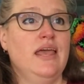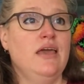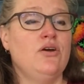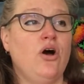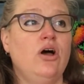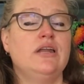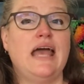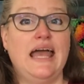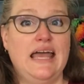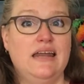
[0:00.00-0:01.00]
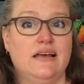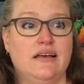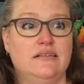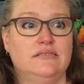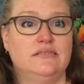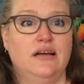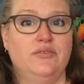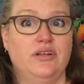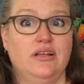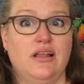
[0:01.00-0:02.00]
And on Aida, I
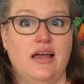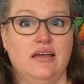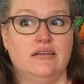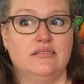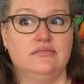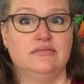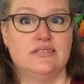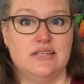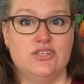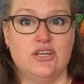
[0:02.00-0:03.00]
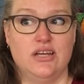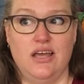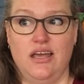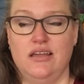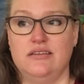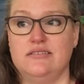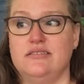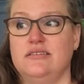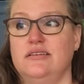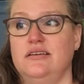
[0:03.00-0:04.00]
really like stitching in hand.
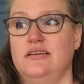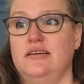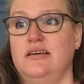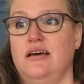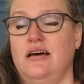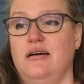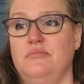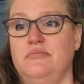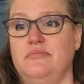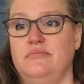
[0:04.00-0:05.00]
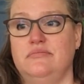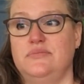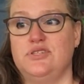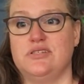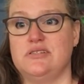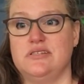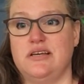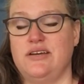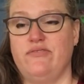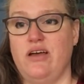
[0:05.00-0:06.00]

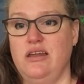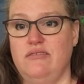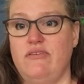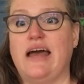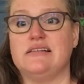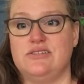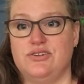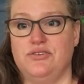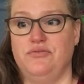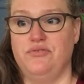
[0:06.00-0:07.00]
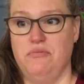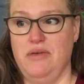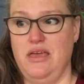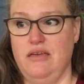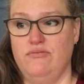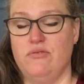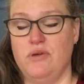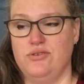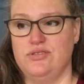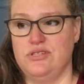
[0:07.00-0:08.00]
I find it faster for me for
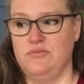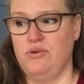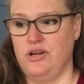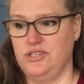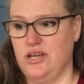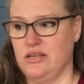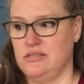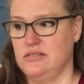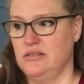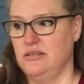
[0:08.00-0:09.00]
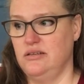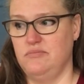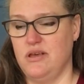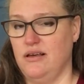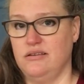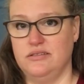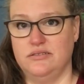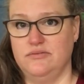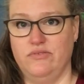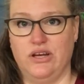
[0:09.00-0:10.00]
most projects. I'm not
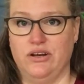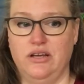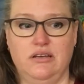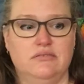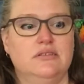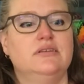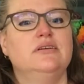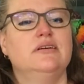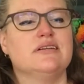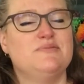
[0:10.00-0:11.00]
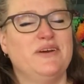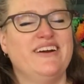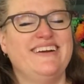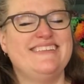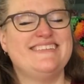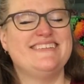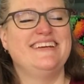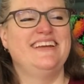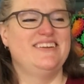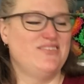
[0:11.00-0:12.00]
very experienced
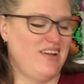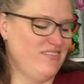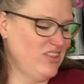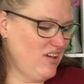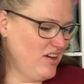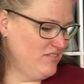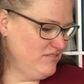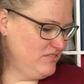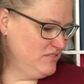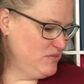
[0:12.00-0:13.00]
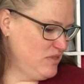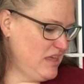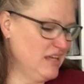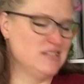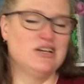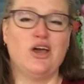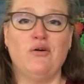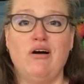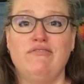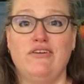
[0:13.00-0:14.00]
and don't have a lot of thing to
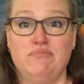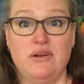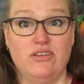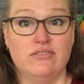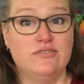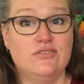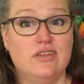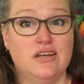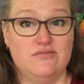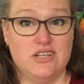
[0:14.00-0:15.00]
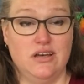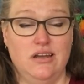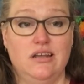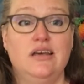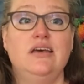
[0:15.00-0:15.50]
go off of, but on the few that I've done